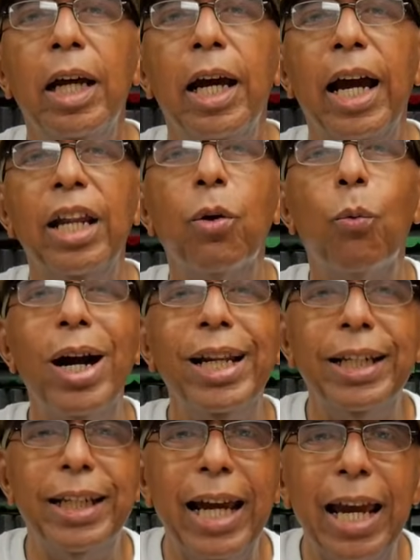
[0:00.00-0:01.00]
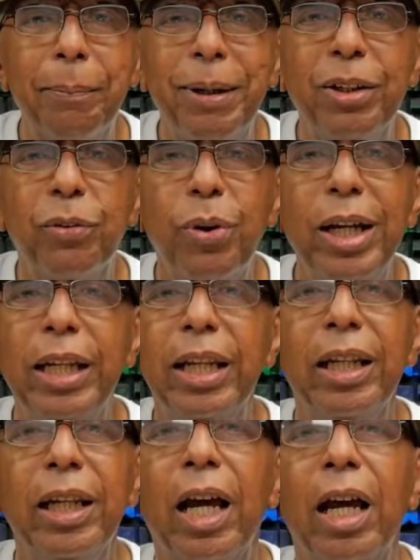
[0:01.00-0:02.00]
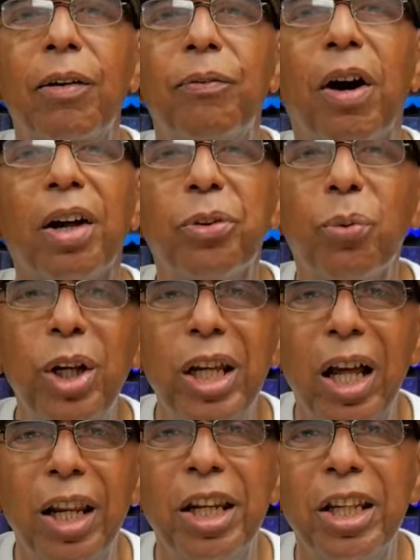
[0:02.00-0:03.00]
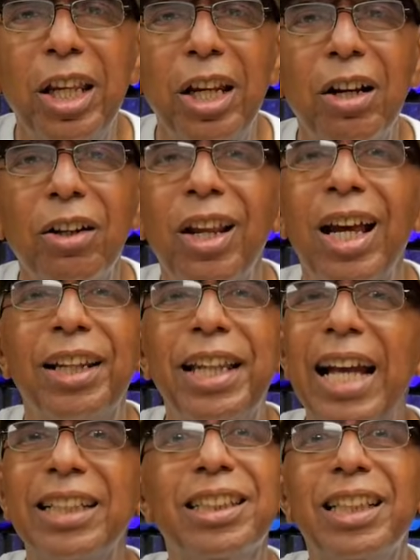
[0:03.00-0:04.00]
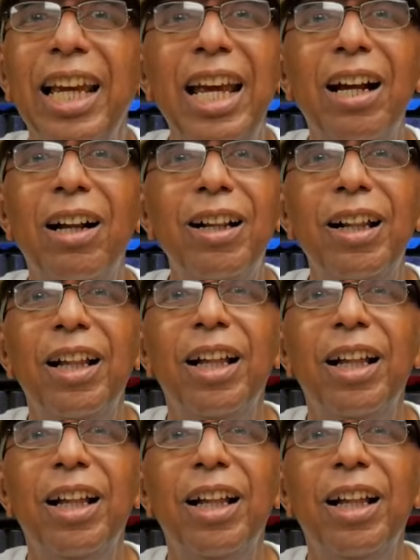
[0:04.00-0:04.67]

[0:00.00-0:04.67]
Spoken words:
and the way that they had been treated for 300 years, they still